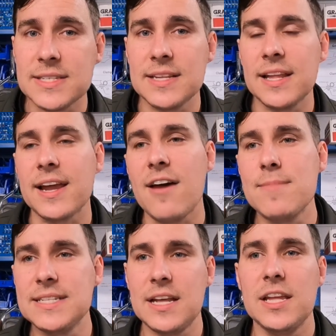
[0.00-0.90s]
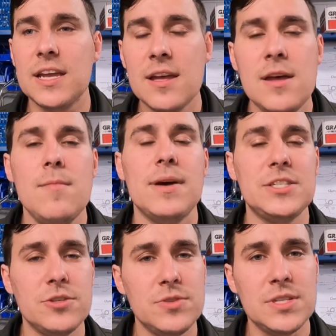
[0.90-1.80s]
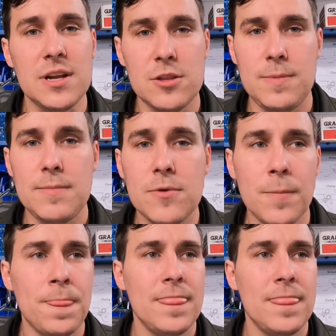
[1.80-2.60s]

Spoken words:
And like I've been telling my students and other people,